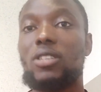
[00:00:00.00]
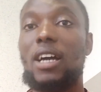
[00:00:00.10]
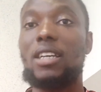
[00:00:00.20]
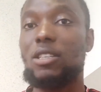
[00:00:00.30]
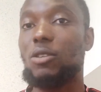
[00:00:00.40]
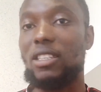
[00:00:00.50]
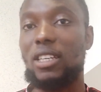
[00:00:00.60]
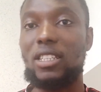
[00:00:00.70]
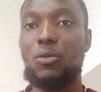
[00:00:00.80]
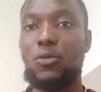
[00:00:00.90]
As I
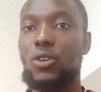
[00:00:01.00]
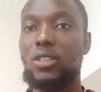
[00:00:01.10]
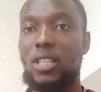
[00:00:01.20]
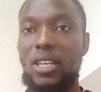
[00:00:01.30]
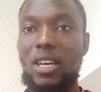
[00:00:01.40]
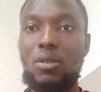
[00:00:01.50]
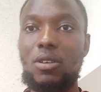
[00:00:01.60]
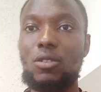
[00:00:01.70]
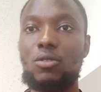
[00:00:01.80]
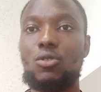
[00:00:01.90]
said before, it's a
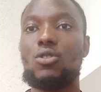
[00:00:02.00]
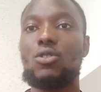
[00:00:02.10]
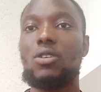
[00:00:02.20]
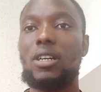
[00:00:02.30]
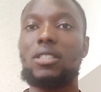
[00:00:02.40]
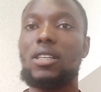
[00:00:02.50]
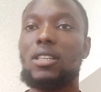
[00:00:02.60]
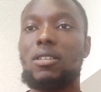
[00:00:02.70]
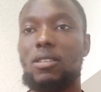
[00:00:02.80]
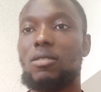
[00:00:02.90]
derby, so I
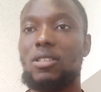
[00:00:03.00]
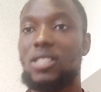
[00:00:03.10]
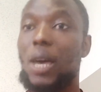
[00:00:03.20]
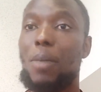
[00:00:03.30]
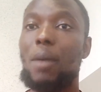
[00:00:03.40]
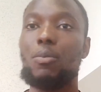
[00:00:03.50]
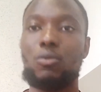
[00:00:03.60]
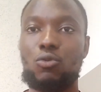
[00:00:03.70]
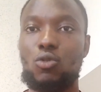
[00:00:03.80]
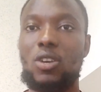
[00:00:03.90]
think he step up
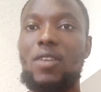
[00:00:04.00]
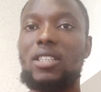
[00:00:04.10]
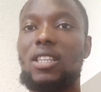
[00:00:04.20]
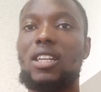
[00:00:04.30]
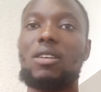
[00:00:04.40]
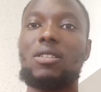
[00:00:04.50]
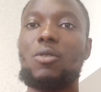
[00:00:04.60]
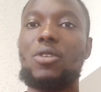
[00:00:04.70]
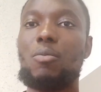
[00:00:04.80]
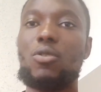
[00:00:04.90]
to give Arsenal the
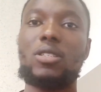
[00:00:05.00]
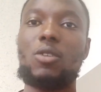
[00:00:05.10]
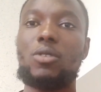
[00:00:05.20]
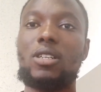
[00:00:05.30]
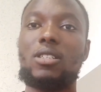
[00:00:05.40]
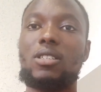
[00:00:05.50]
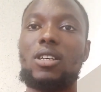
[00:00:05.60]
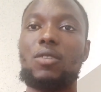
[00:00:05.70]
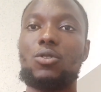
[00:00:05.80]
winning points they deserve.